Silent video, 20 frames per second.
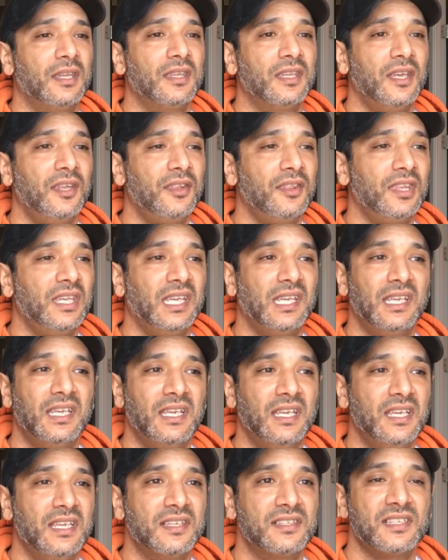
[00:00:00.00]
The other
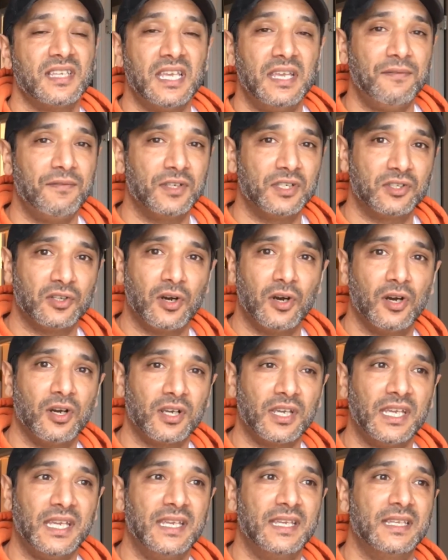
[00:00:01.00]
thing is, if a
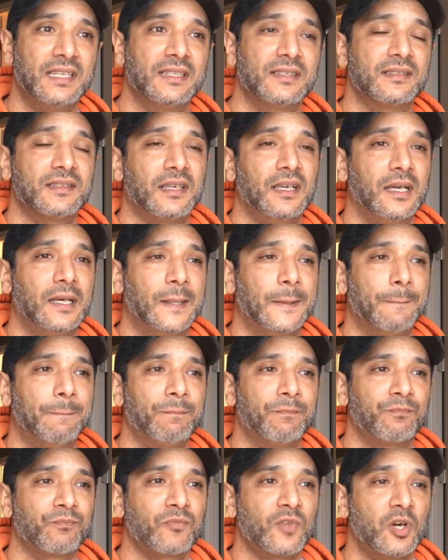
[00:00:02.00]
dog is,
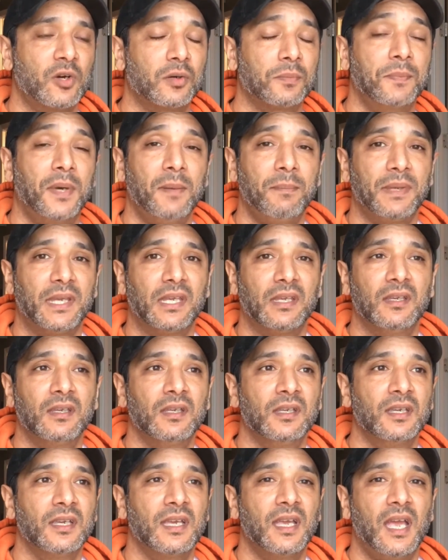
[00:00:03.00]
or a puppy
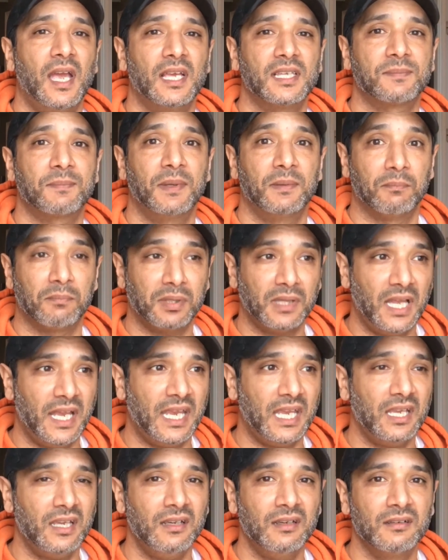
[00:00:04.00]
has been
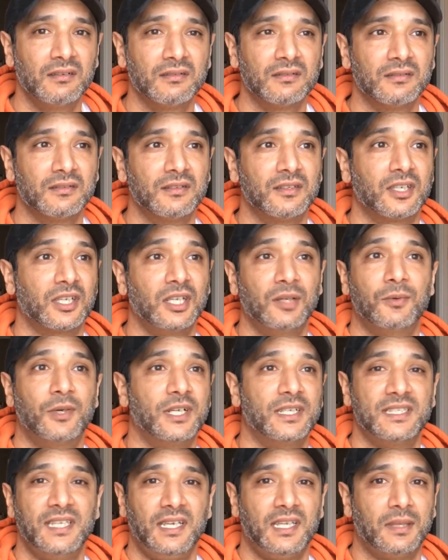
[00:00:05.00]
playing, you're gonna
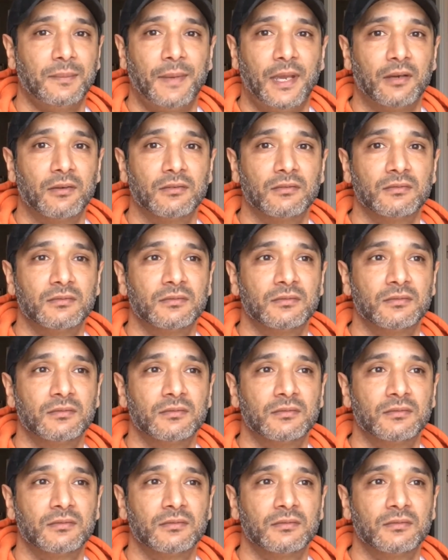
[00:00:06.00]
wanna take them out.